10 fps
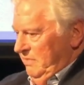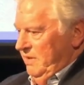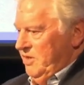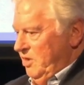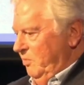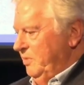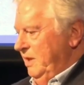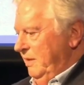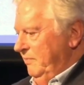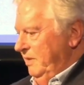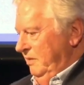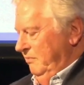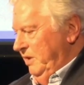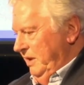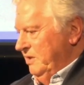stopped it, and
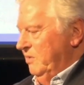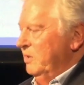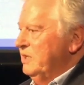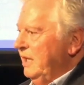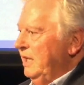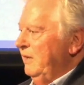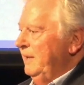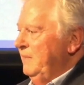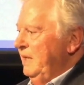we had to retire it.